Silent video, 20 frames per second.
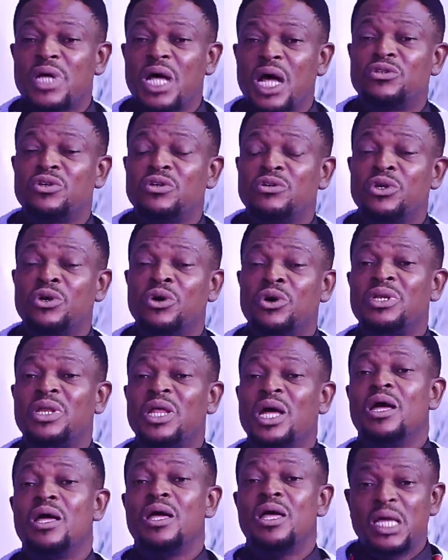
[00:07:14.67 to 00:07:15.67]
act or the
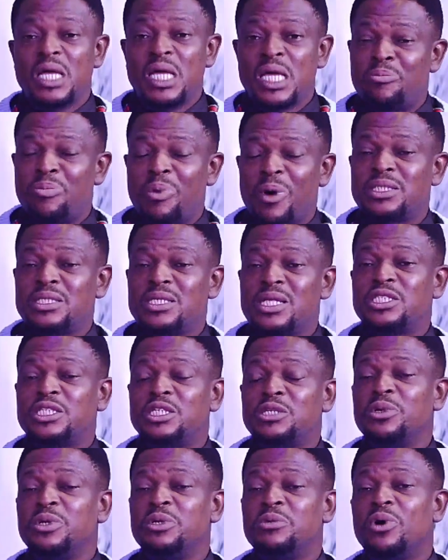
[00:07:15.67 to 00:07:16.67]
other in
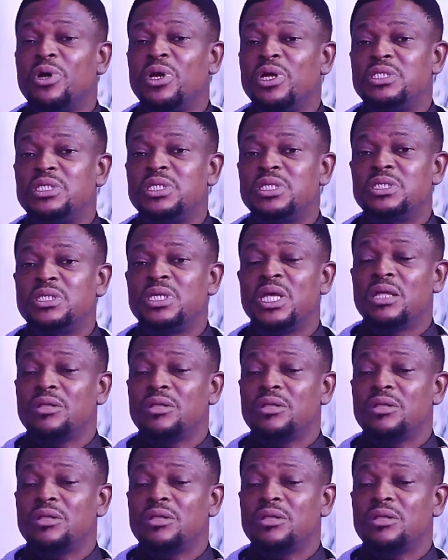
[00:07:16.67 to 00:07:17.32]
partnership in politics.